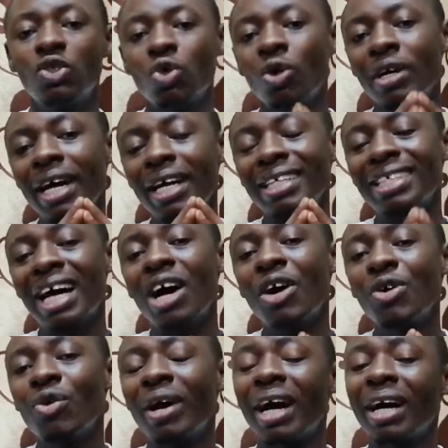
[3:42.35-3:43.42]
So that is how
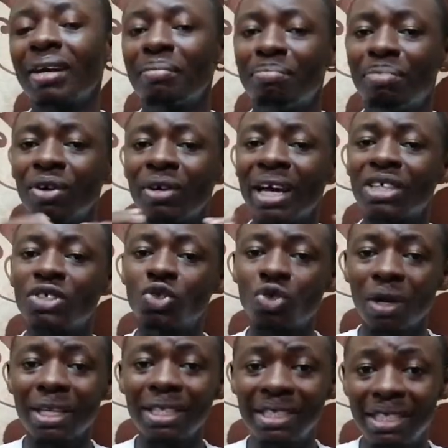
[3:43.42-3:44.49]
you can build a
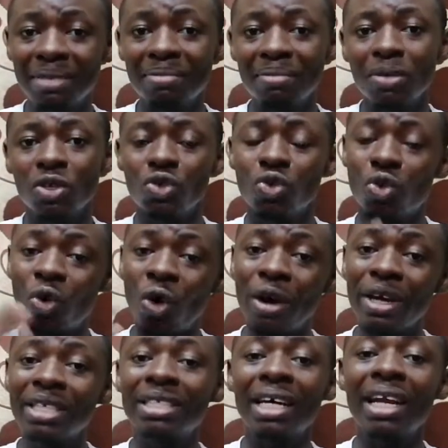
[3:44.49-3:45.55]
solid team. You
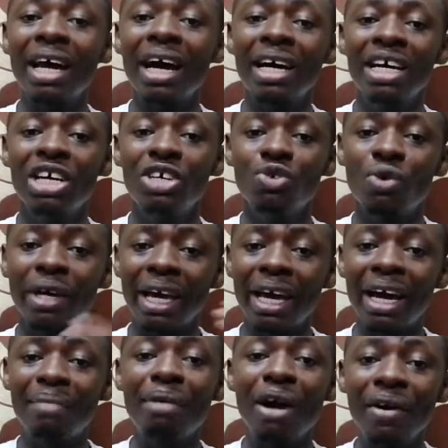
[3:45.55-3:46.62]
call each other. You
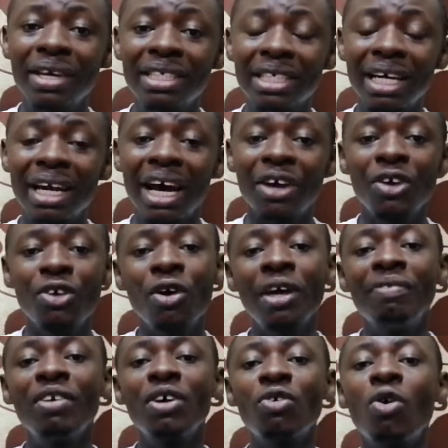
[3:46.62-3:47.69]
care about each other. You
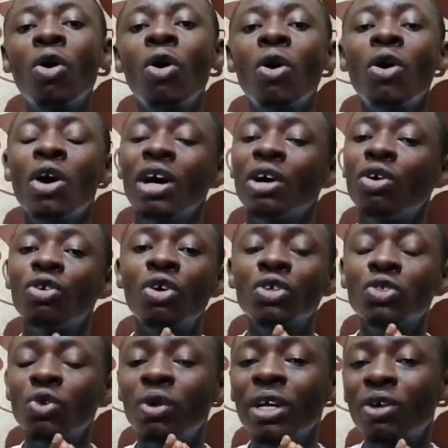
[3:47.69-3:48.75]
don't even call.
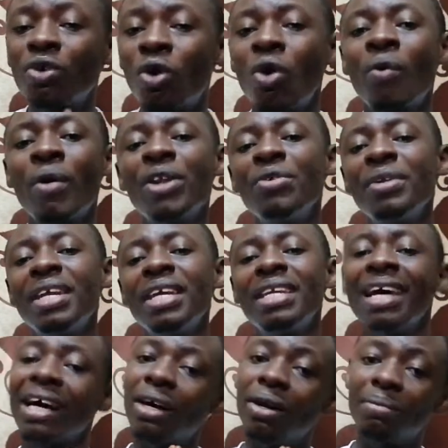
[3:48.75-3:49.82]
Don't only call when you
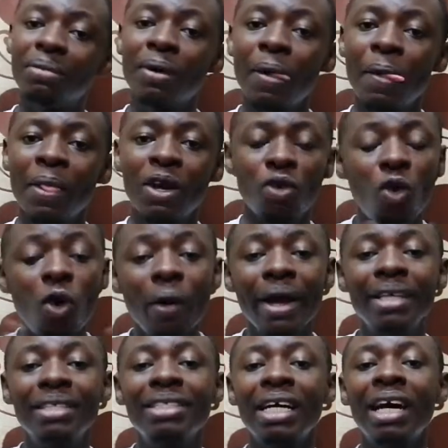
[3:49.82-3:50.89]
need help. Call
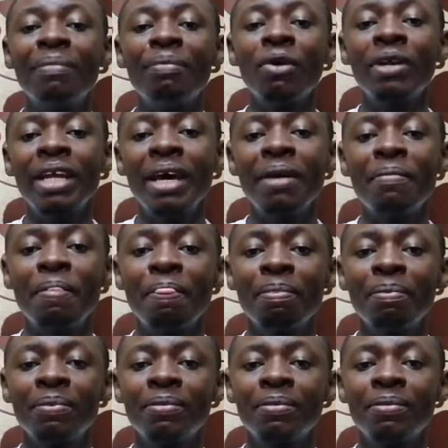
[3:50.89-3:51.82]
and check up on them.